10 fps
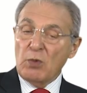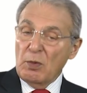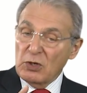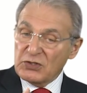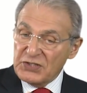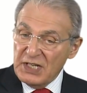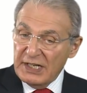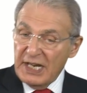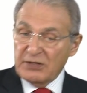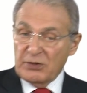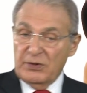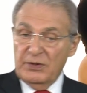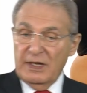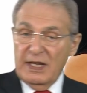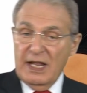We will see
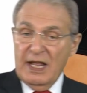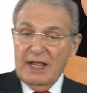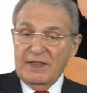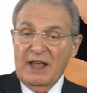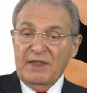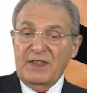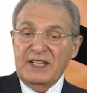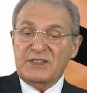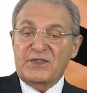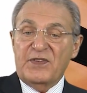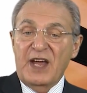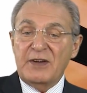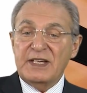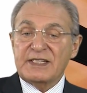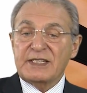later that this
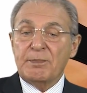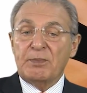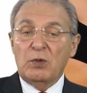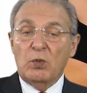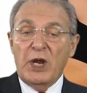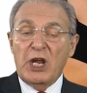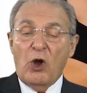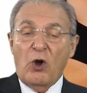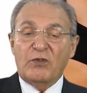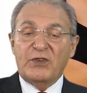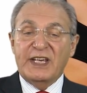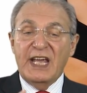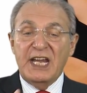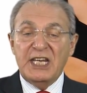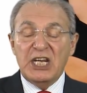very simple way of
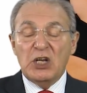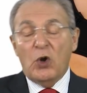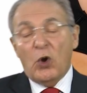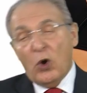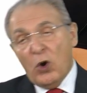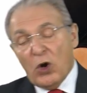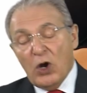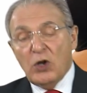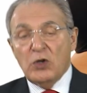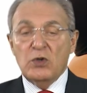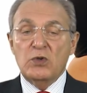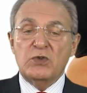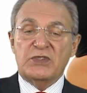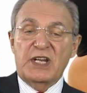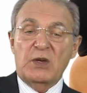gaining or
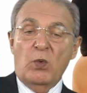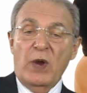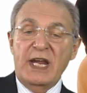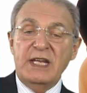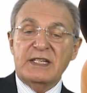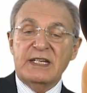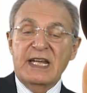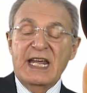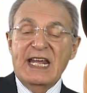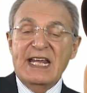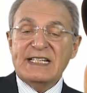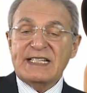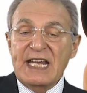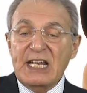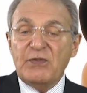losing weight
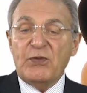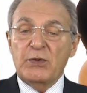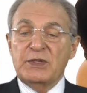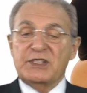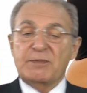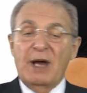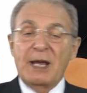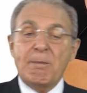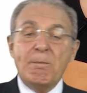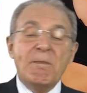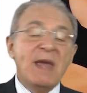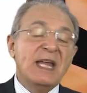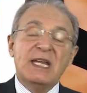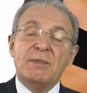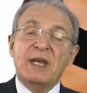is influenced by
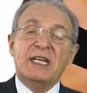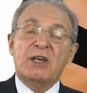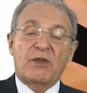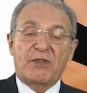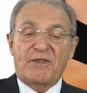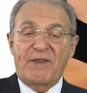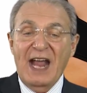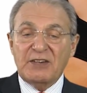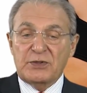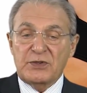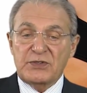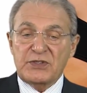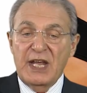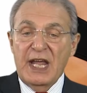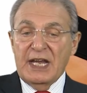many, many other
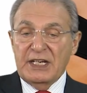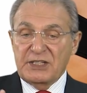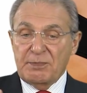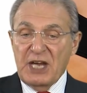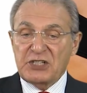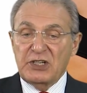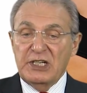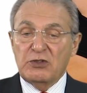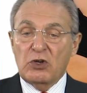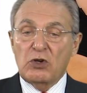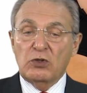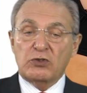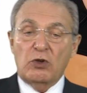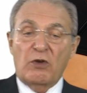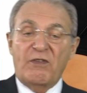factors, and especially the
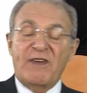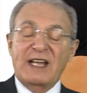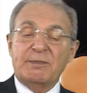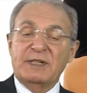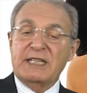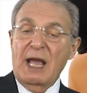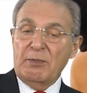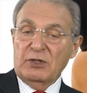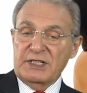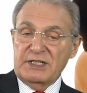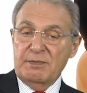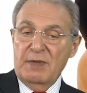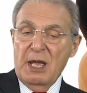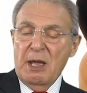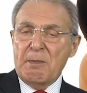control of fat metabolism
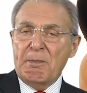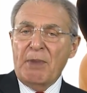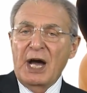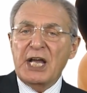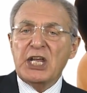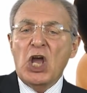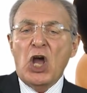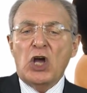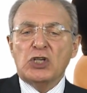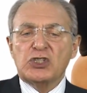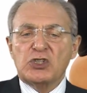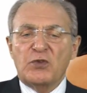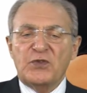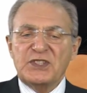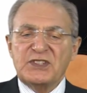by a
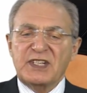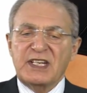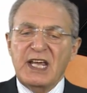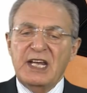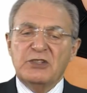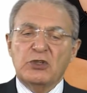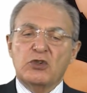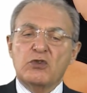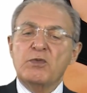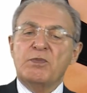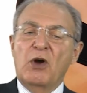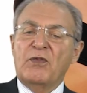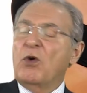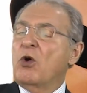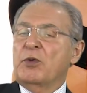sophisticated group
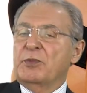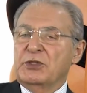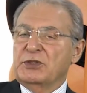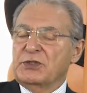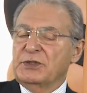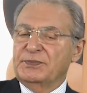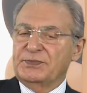of hormones.